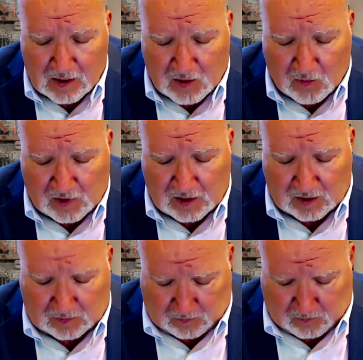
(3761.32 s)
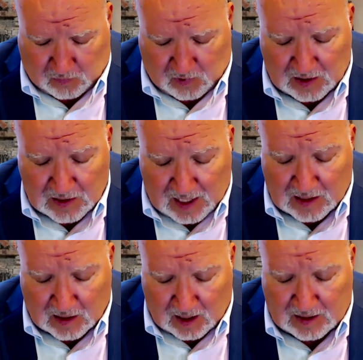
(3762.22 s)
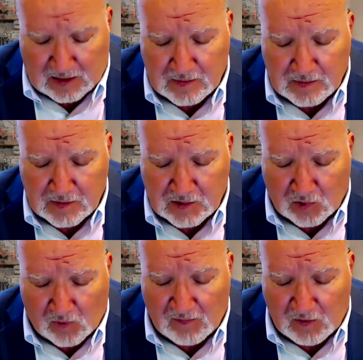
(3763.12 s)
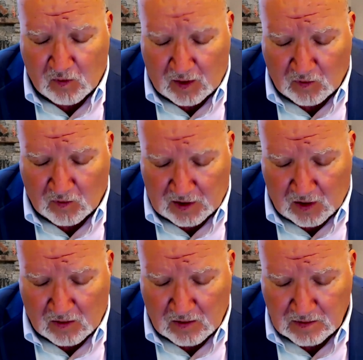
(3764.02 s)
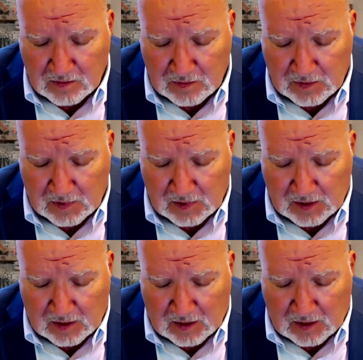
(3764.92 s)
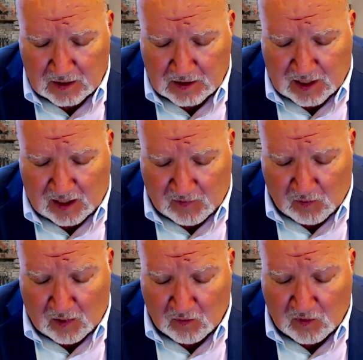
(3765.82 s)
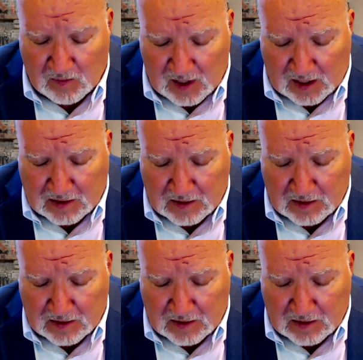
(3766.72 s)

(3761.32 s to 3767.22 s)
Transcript: that we bring that light to everyone we know, to everyone we meet,